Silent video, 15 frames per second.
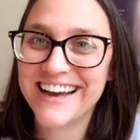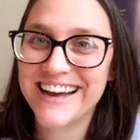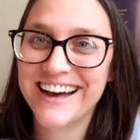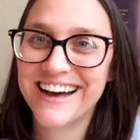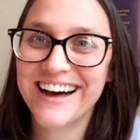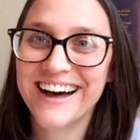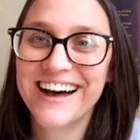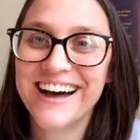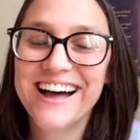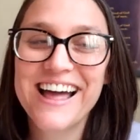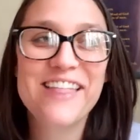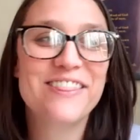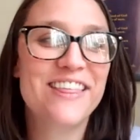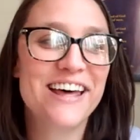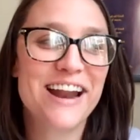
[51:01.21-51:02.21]
that
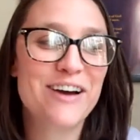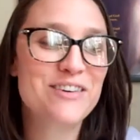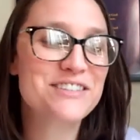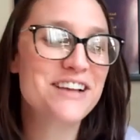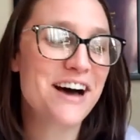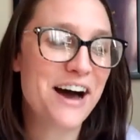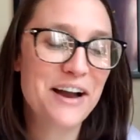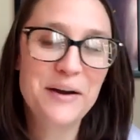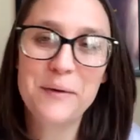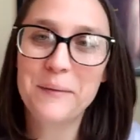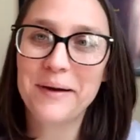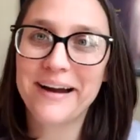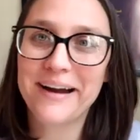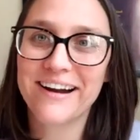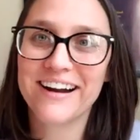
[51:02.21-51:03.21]
I was
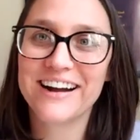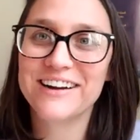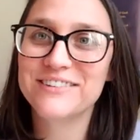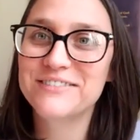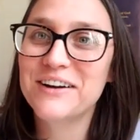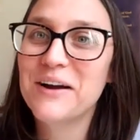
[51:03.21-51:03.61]
unaware of